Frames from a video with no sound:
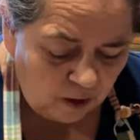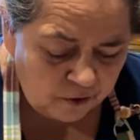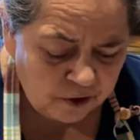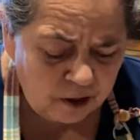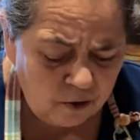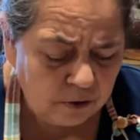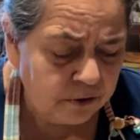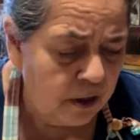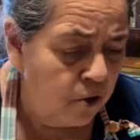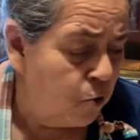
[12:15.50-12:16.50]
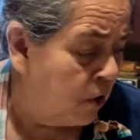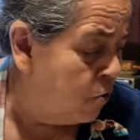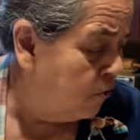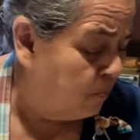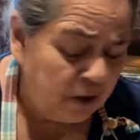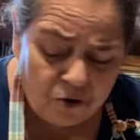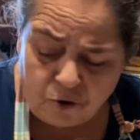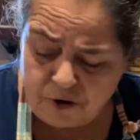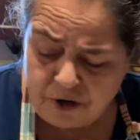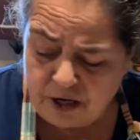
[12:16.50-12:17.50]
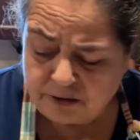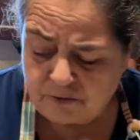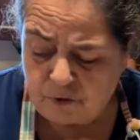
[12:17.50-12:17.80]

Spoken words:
Taquitos. And you can use bigger tortillas if